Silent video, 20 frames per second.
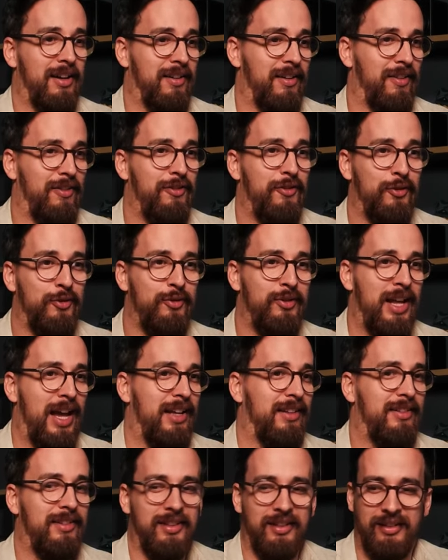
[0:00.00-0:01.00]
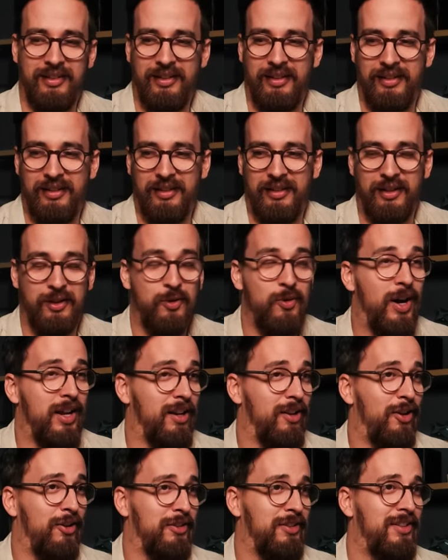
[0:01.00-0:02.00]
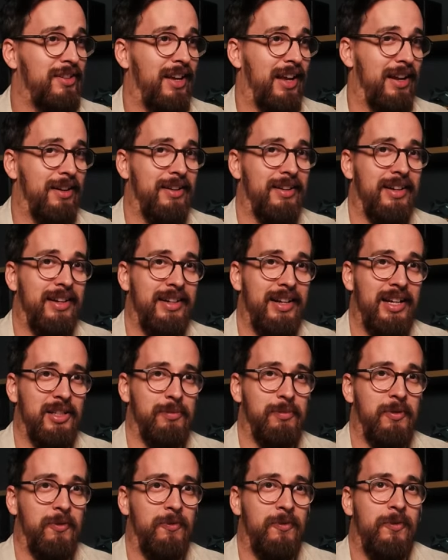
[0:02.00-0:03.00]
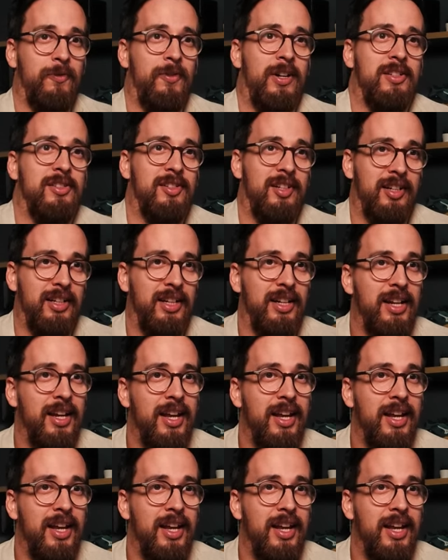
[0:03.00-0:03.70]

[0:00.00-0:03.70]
through that quite a lot, and it has been frustrating.